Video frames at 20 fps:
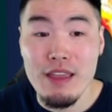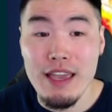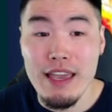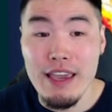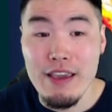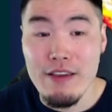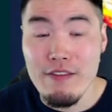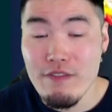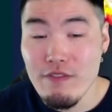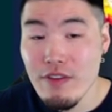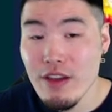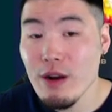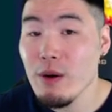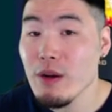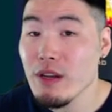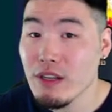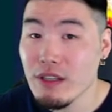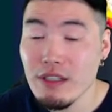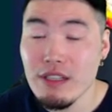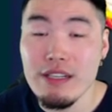a
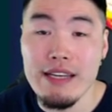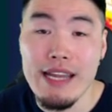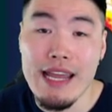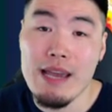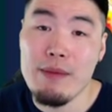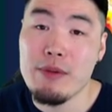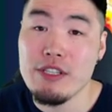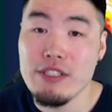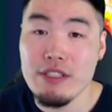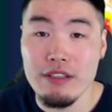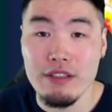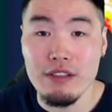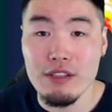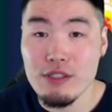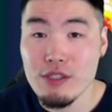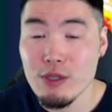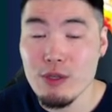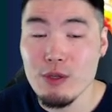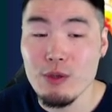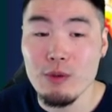very good damage dealer
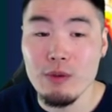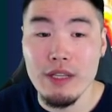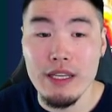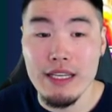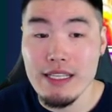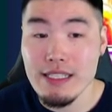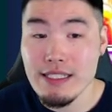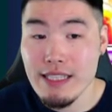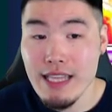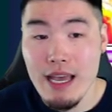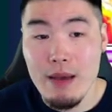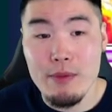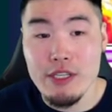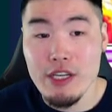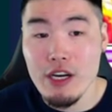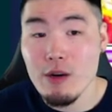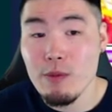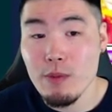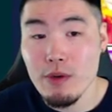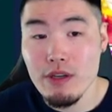too. Like his damage
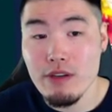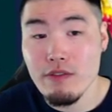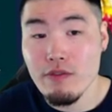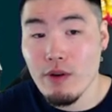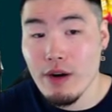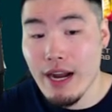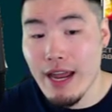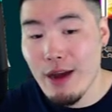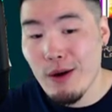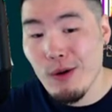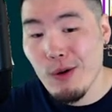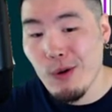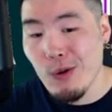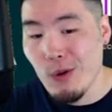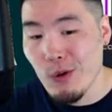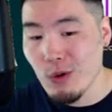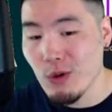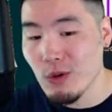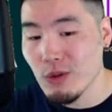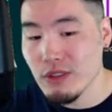output for how
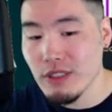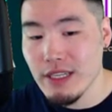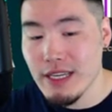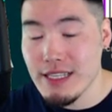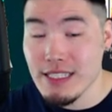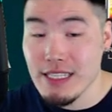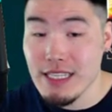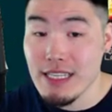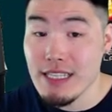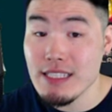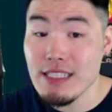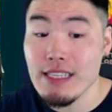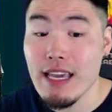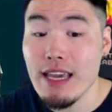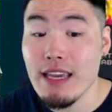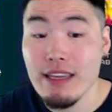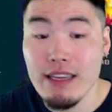old his EZA